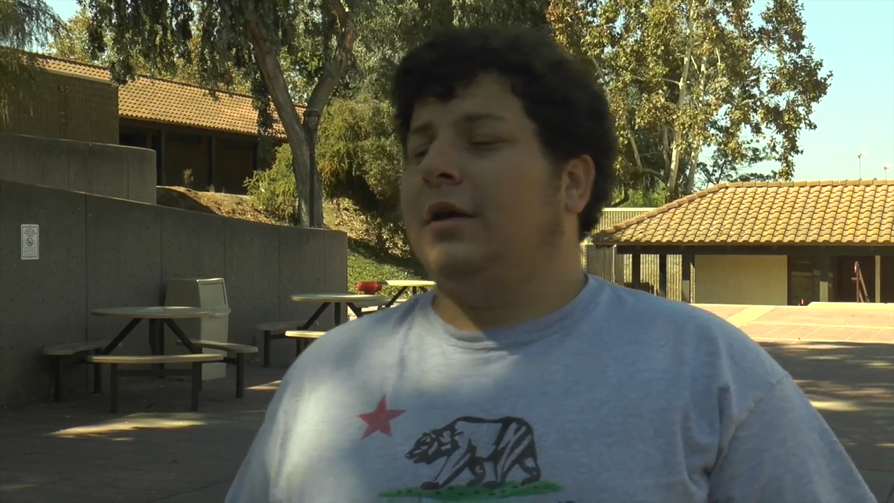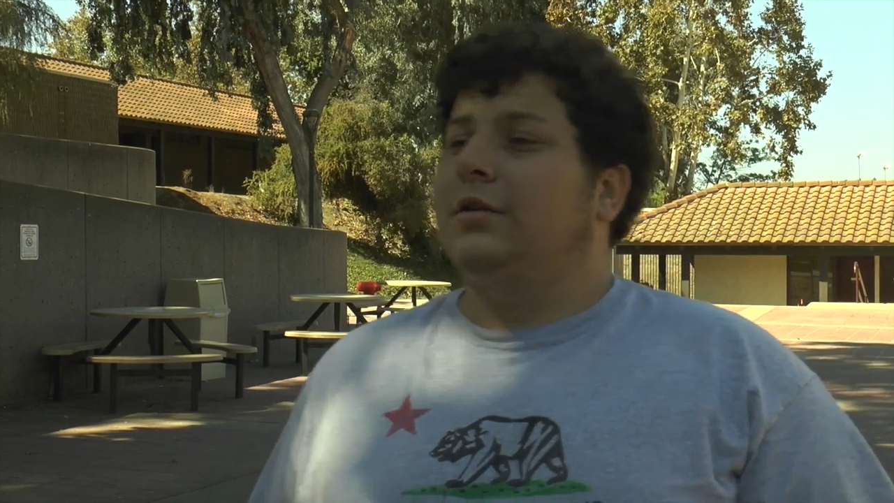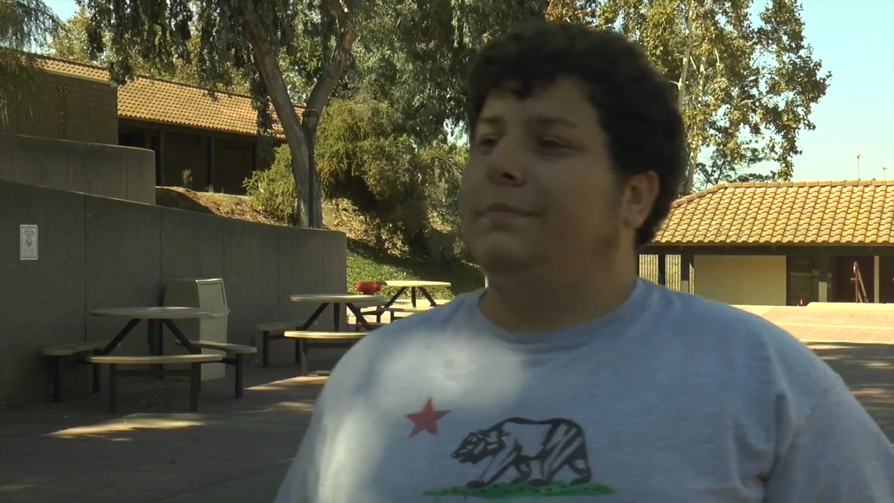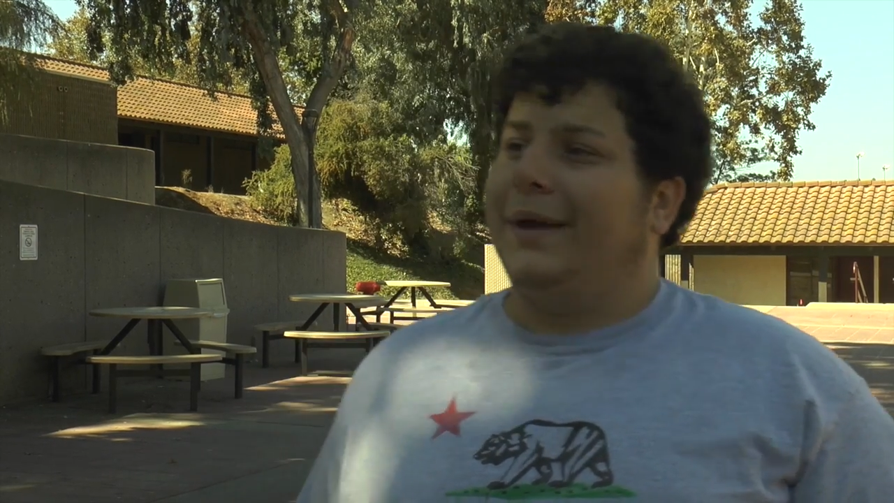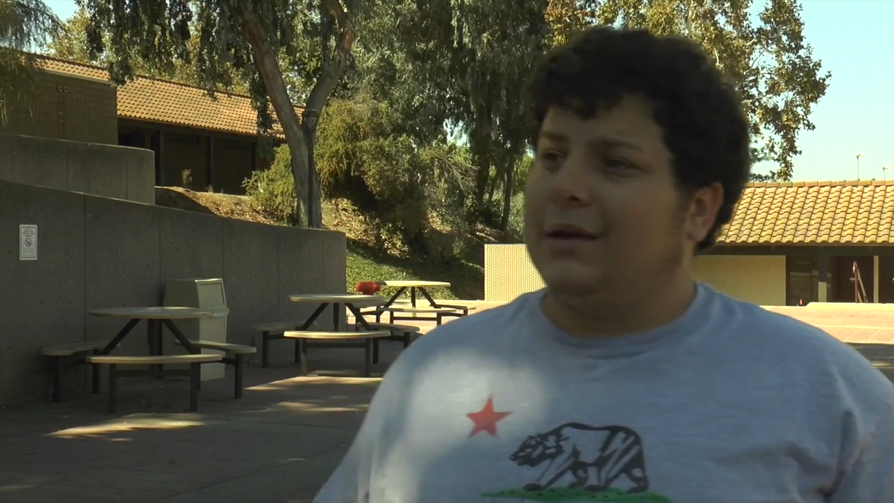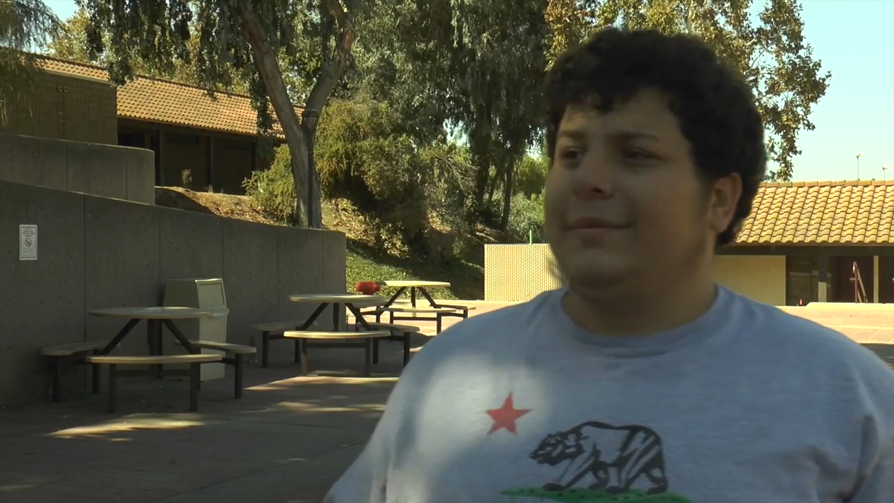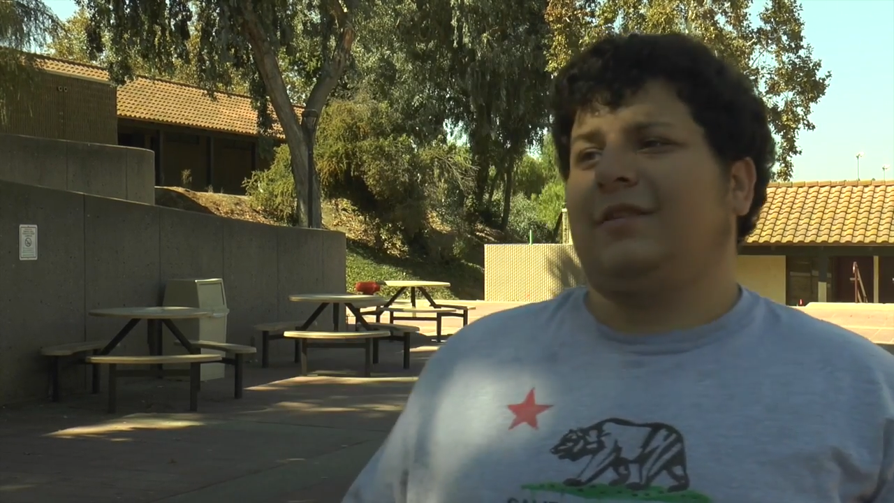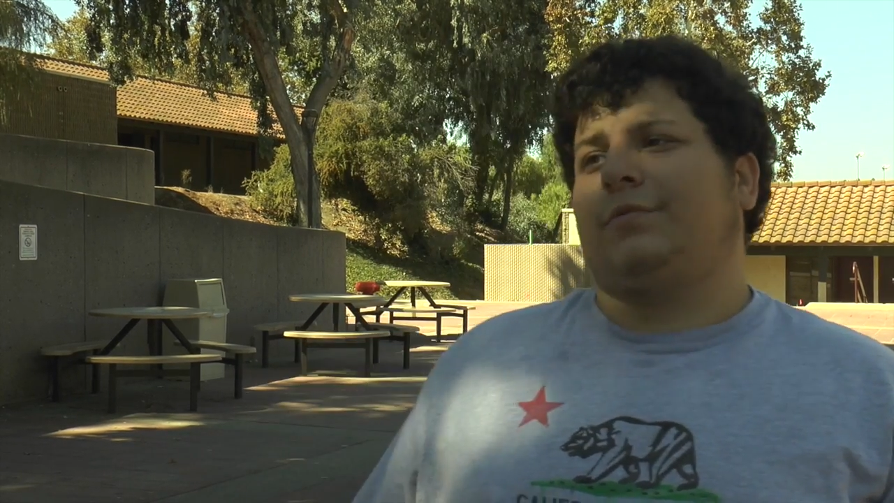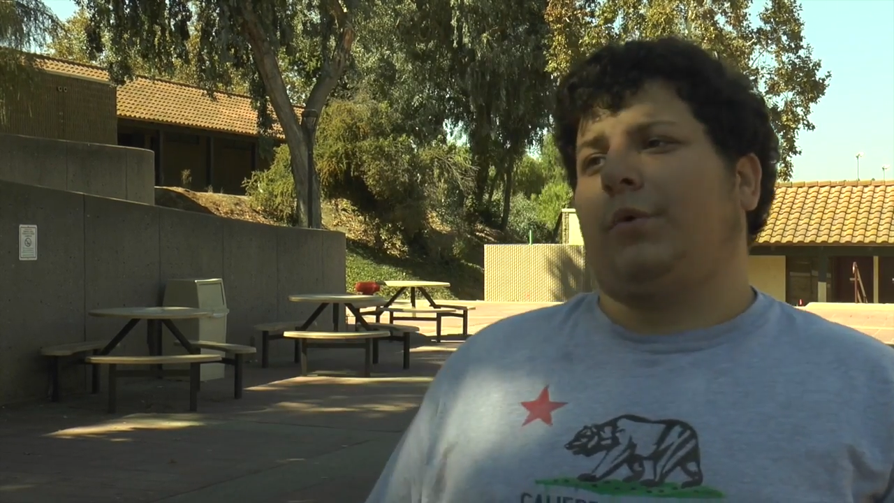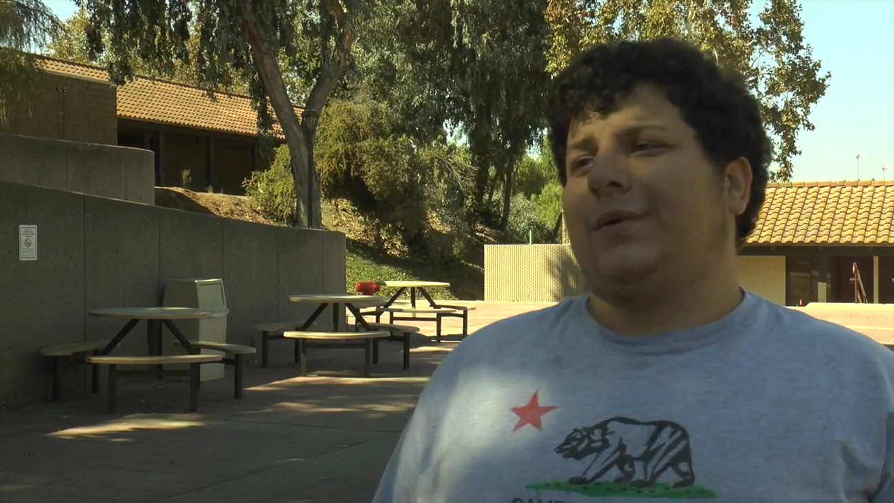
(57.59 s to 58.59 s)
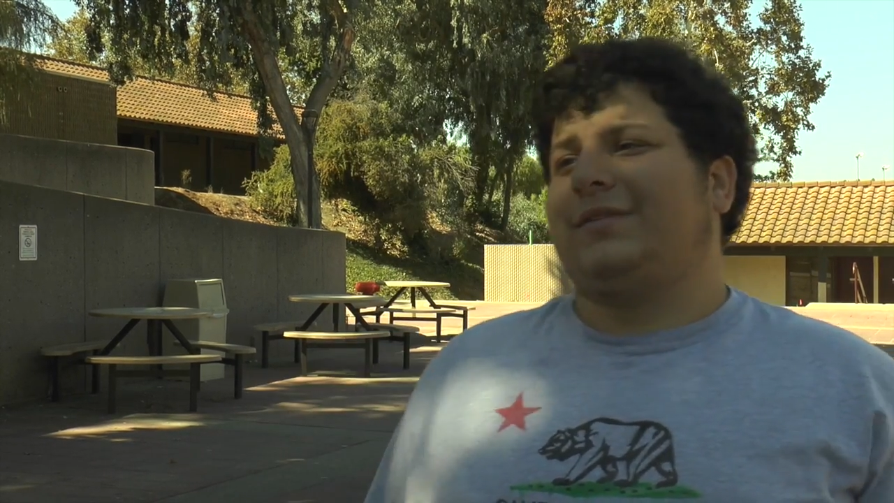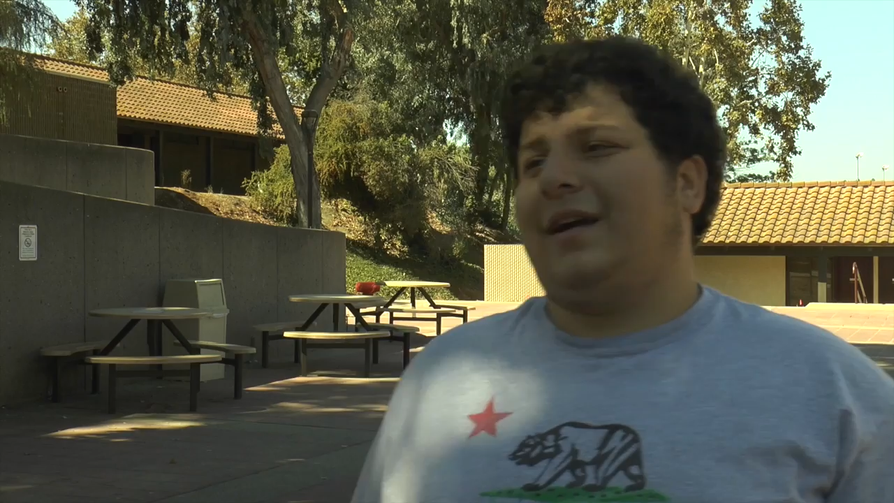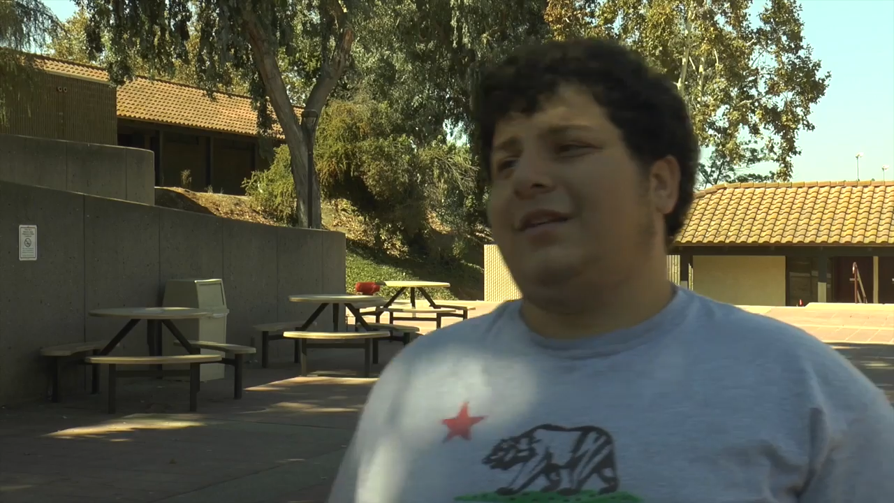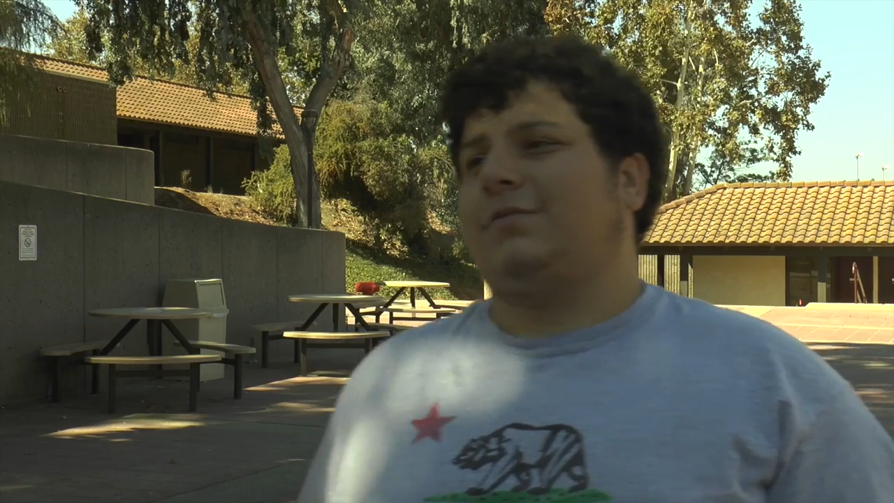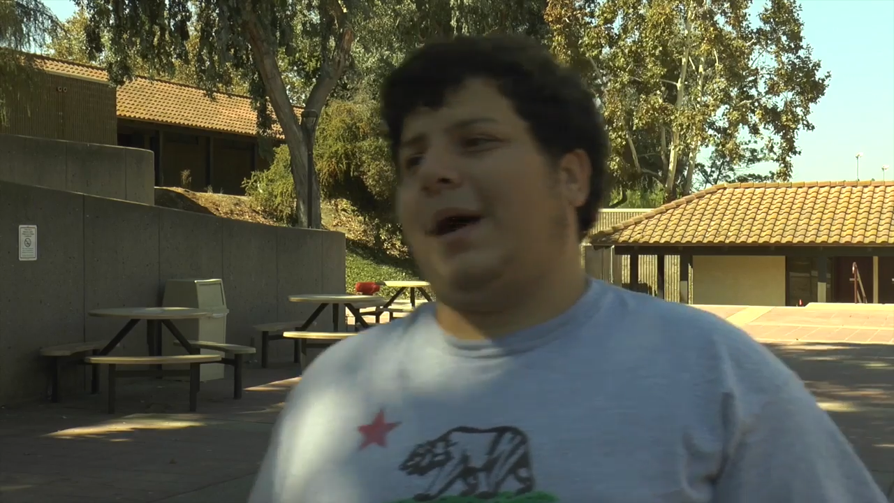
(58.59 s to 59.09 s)
You bailed on me this morning when
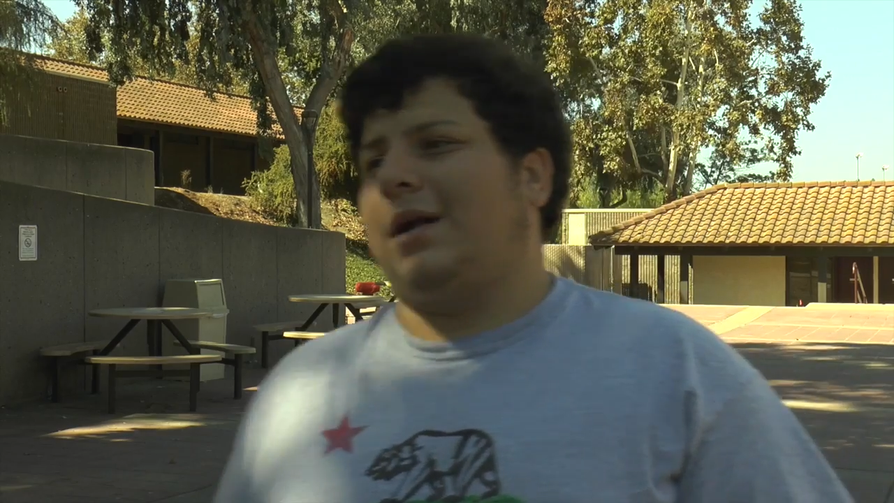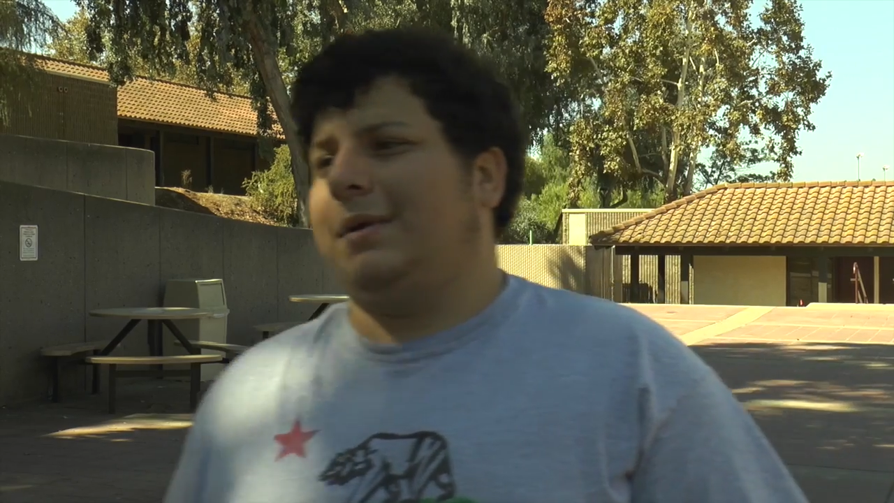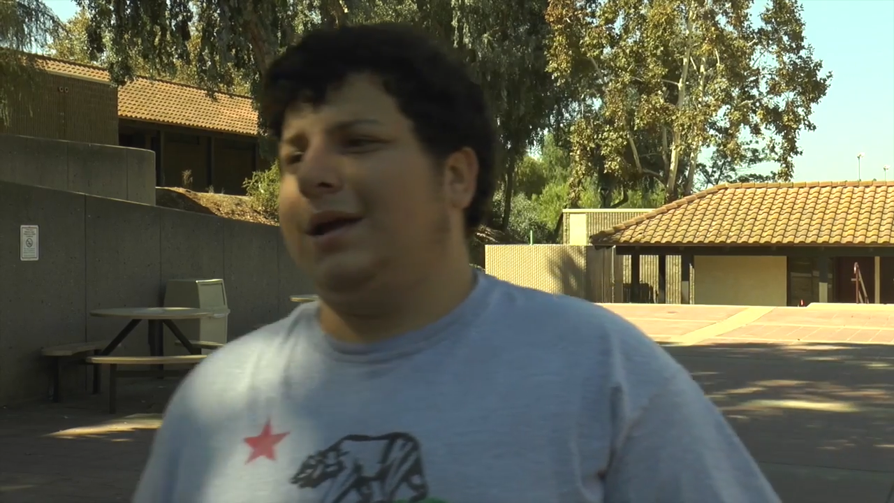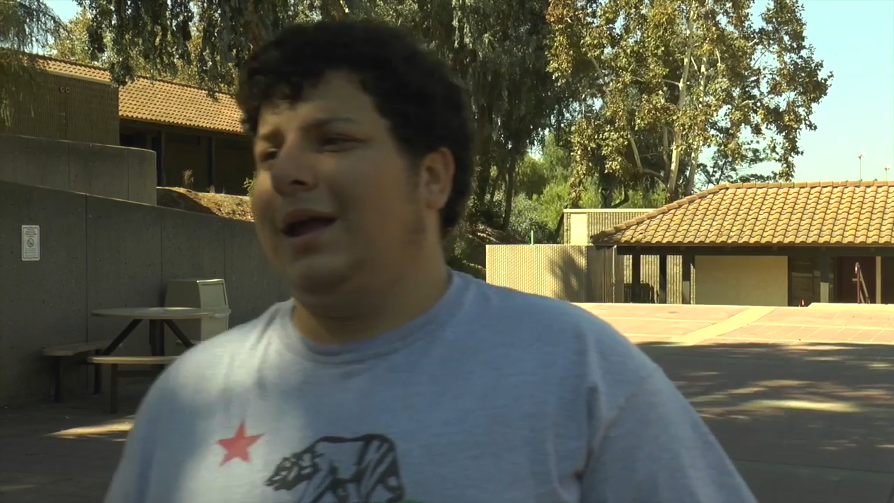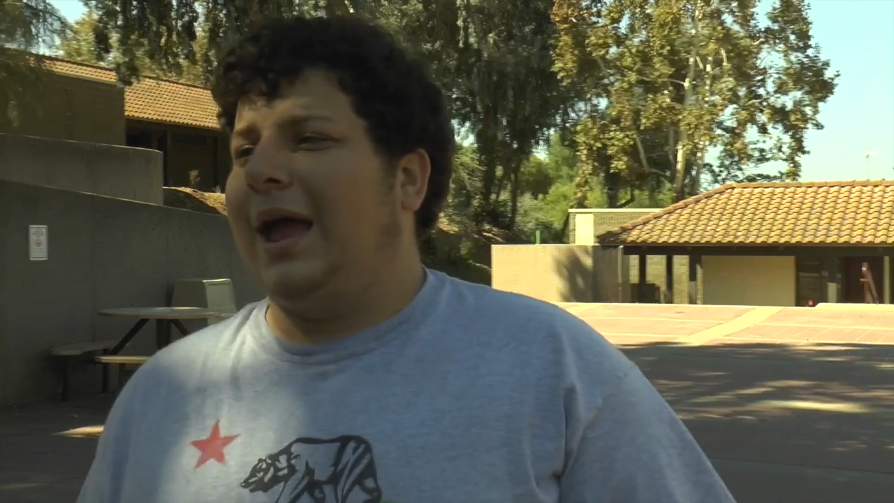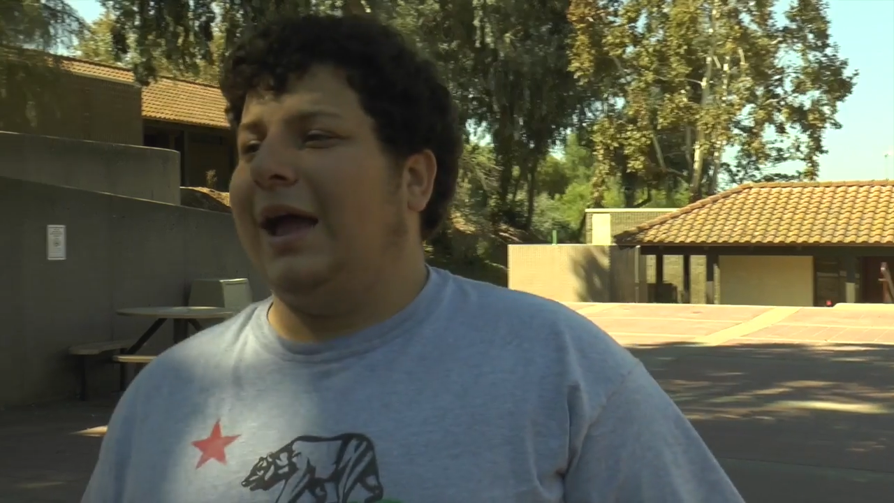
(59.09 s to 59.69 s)
Terry spat on me,